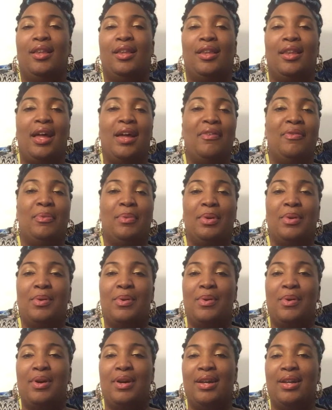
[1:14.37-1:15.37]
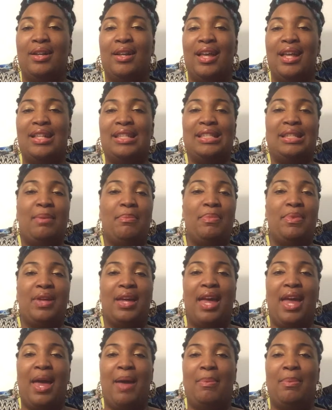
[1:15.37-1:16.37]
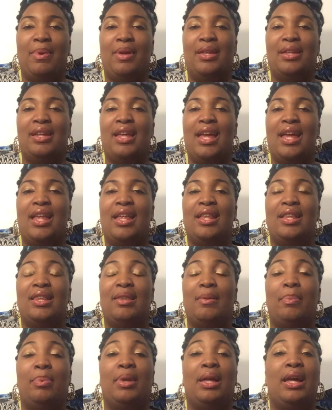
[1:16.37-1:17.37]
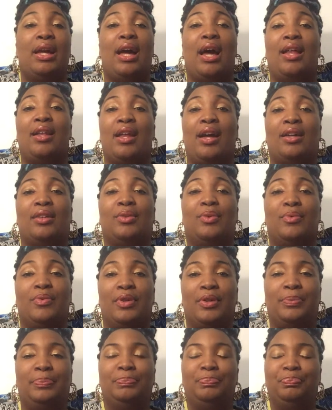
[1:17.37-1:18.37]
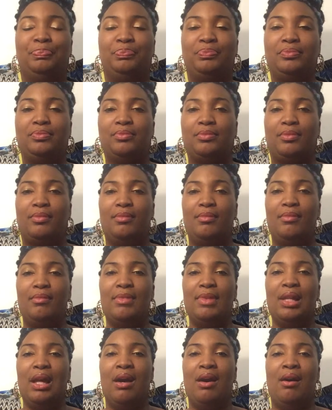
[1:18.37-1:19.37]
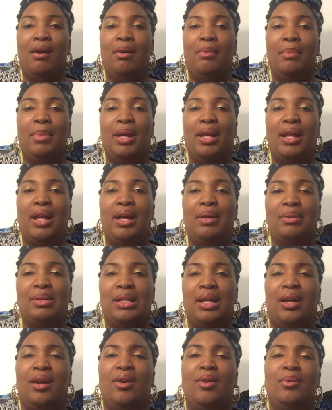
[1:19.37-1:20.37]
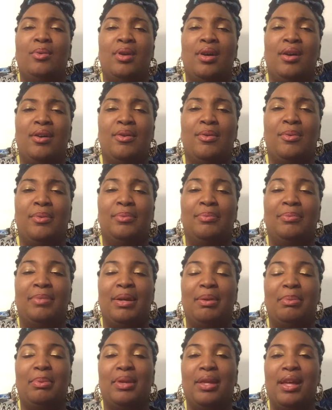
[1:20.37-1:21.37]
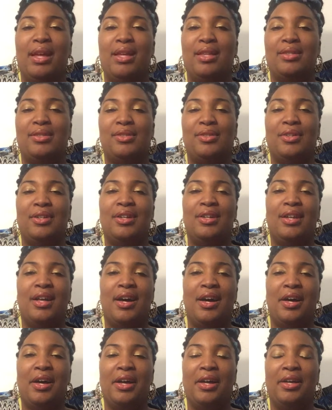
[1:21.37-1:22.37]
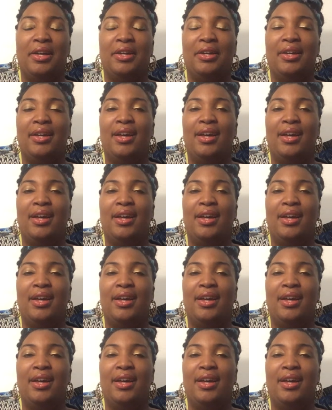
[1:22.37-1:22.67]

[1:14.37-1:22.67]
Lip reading: life went on and something happened and the plant got knocked over. And I was like, oh no, my plant's gonna die.